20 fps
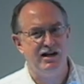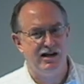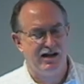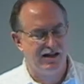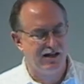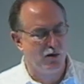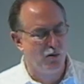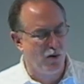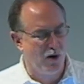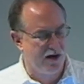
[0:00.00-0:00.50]
I
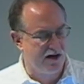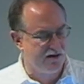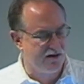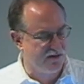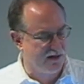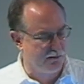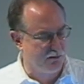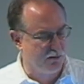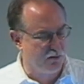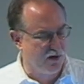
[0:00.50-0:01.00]
think one of
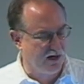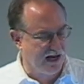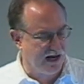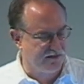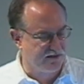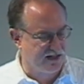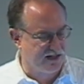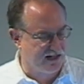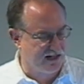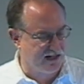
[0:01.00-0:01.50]
them we
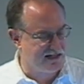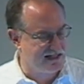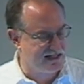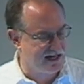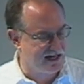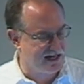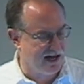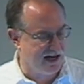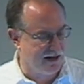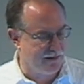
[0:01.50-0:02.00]
left at
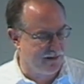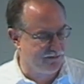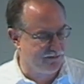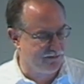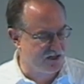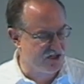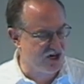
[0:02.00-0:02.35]
um,